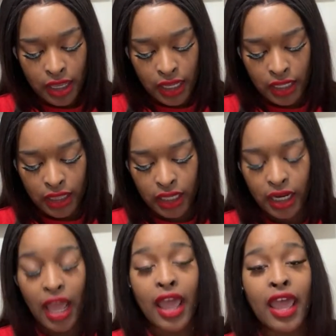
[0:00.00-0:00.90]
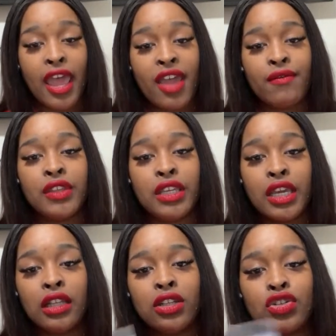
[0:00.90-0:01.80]
And then I have the
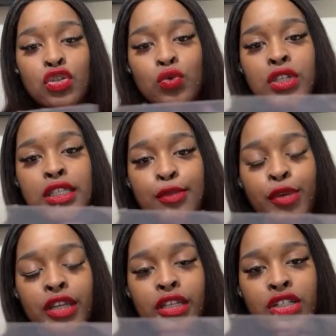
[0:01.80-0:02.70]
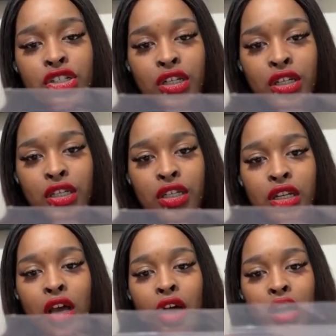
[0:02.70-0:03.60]
yellow sweet Spanish
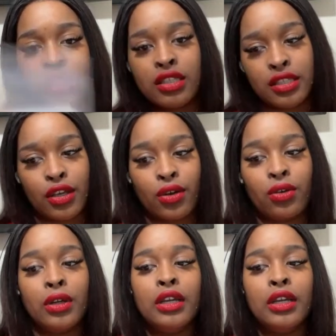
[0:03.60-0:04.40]
onion also.